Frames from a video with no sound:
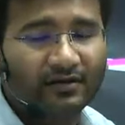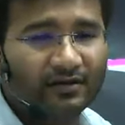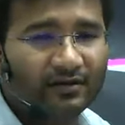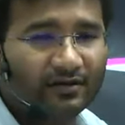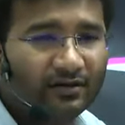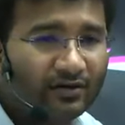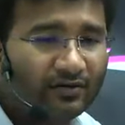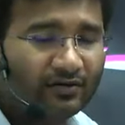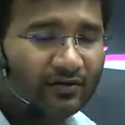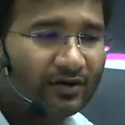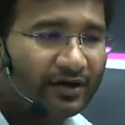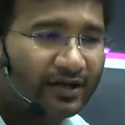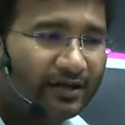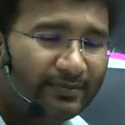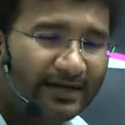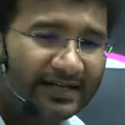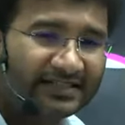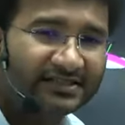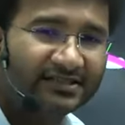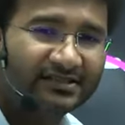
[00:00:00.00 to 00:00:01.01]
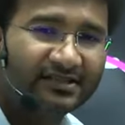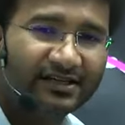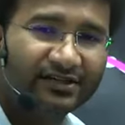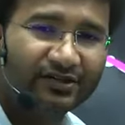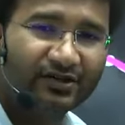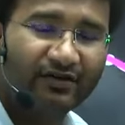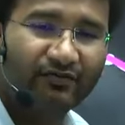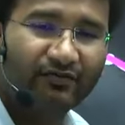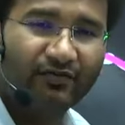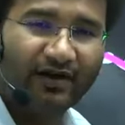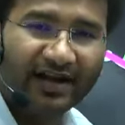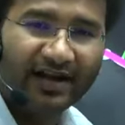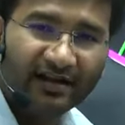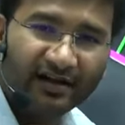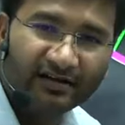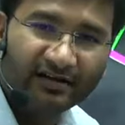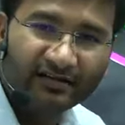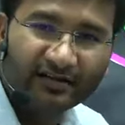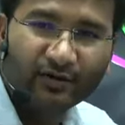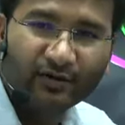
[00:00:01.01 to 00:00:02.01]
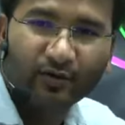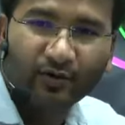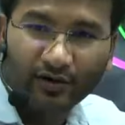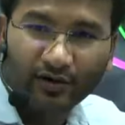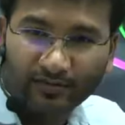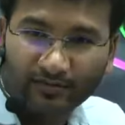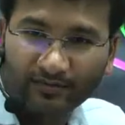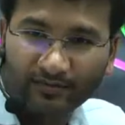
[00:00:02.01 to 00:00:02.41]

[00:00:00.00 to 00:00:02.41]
Now imagine that you have widened the road.